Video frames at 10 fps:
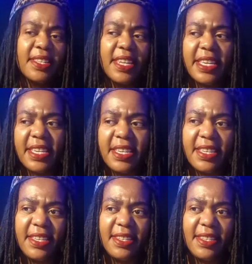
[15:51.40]
like,
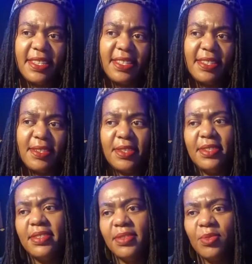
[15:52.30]

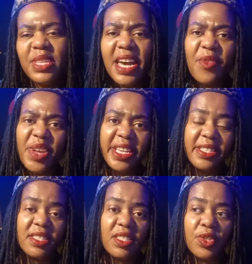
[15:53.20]
we are
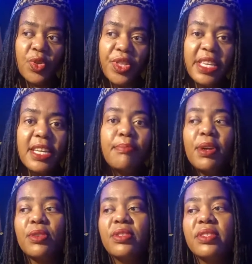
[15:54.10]
raised to think
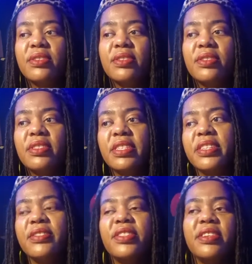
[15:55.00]
about
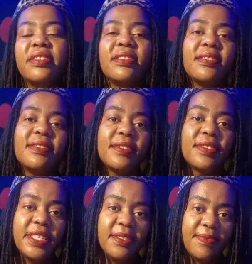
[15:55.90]
certain things,
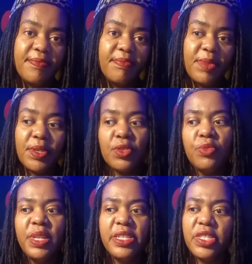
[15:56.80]
right? Because
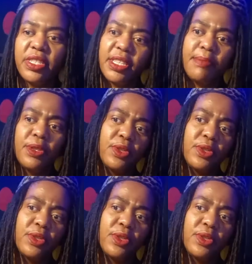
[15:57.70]
humiliation is about